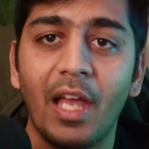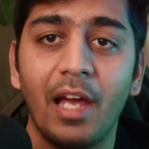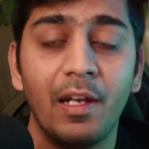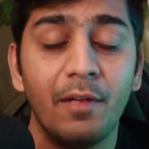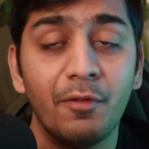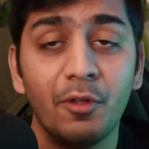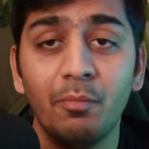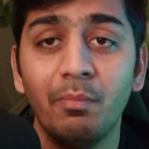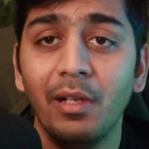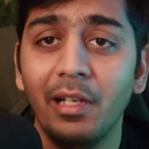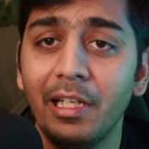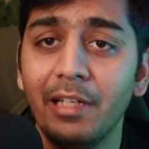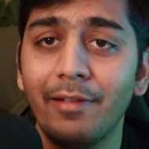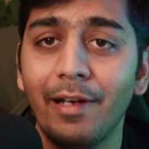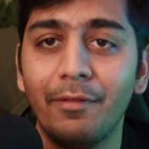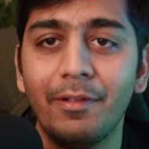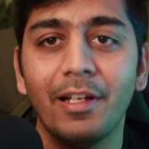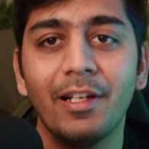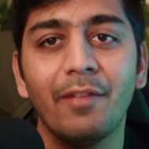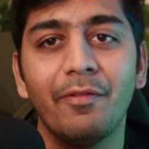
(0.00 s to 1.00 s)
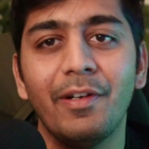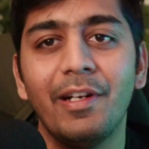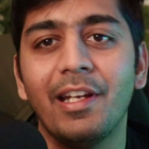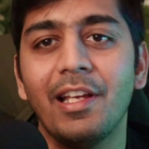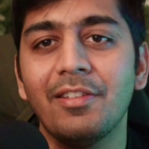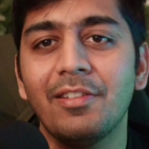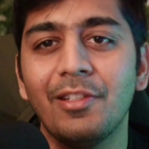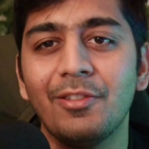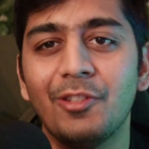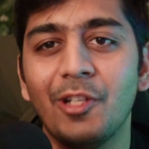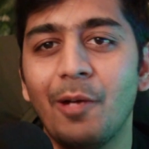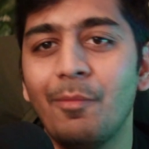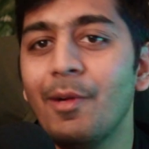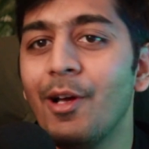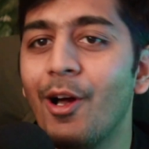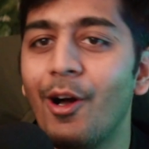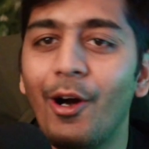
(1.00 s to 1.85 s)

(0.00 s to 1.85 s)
And if you believe I've done a fantastic job,